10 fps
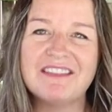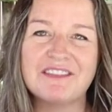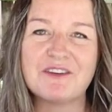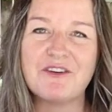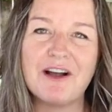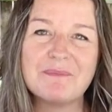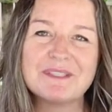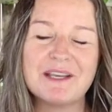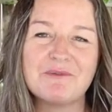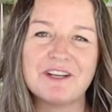the
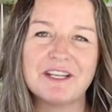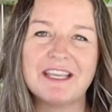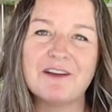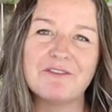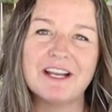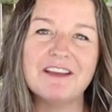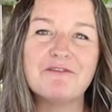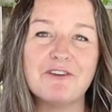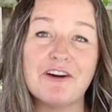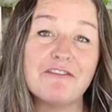crops that we're going to get ready
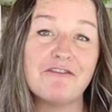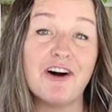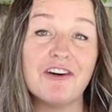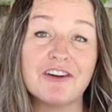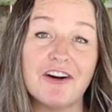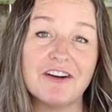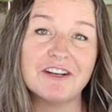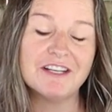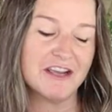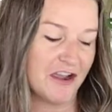for our fall
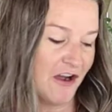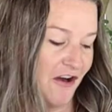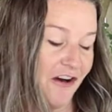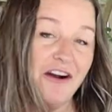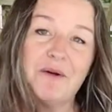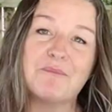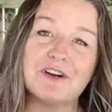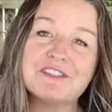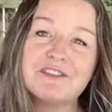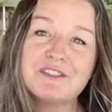garden are
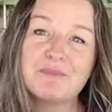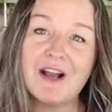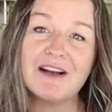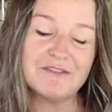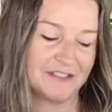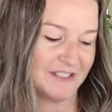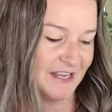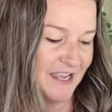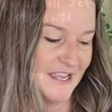Brussels sprouts,